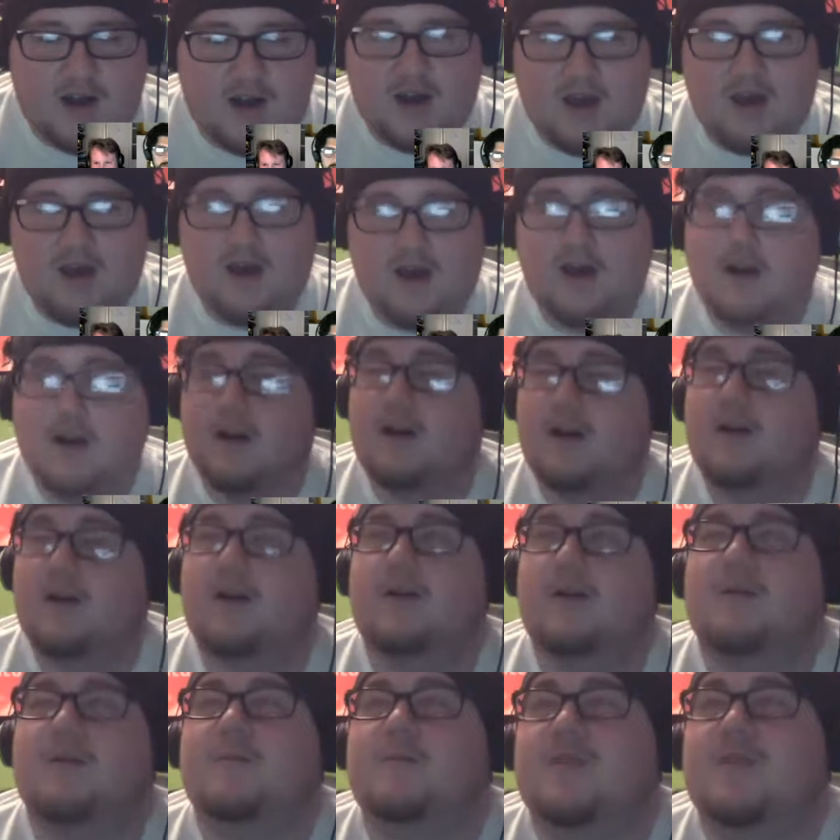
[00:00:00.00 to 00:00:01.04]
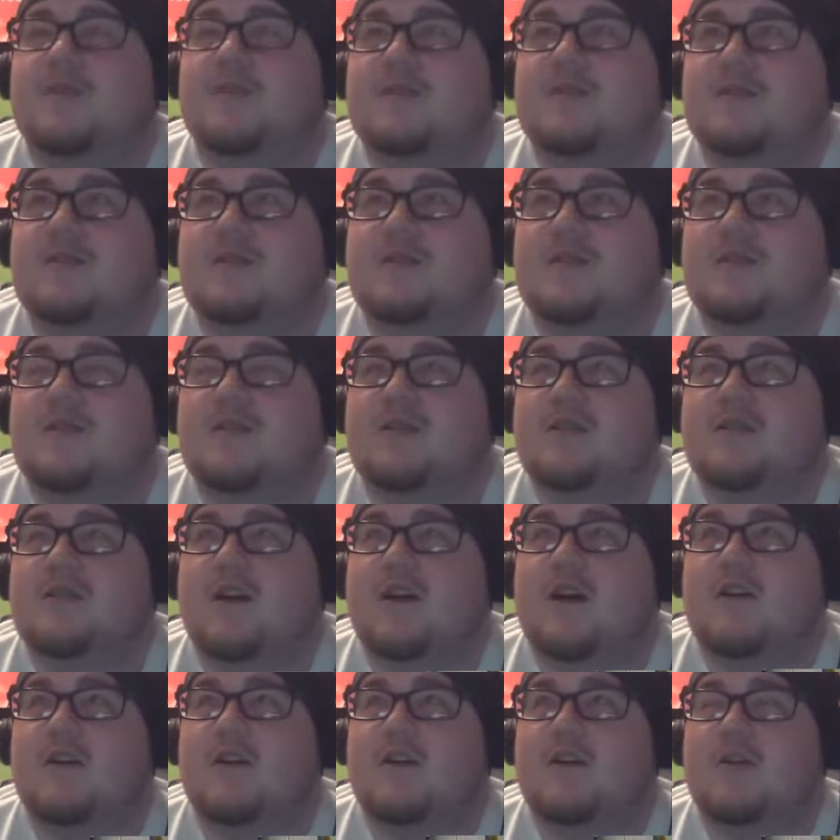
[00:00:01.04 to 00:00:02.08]
Let's see. I know
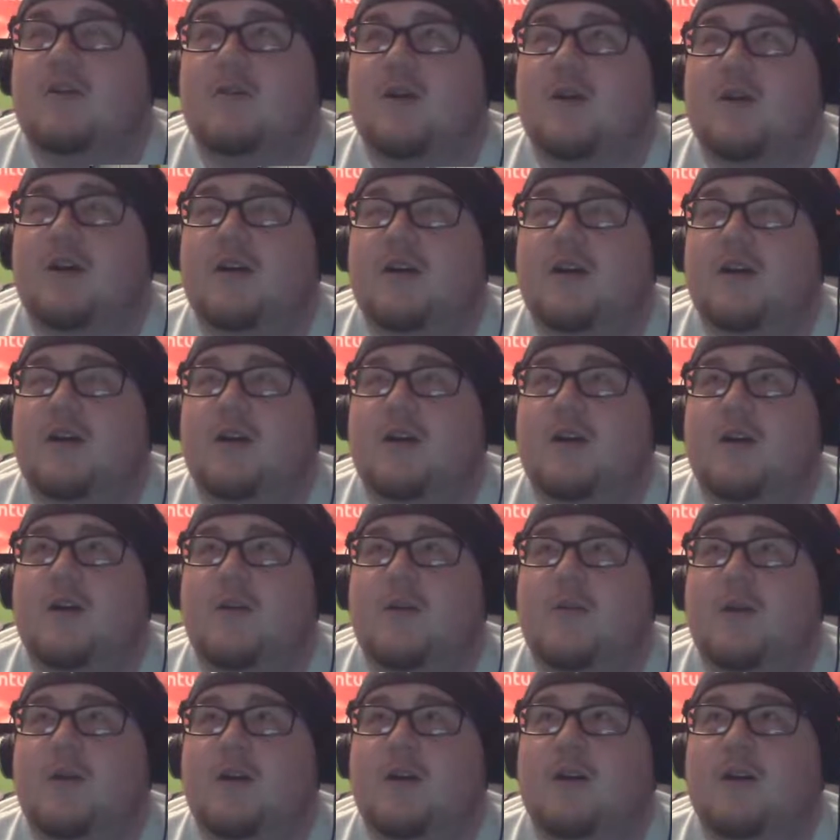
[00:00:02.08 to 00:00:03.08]
right now we're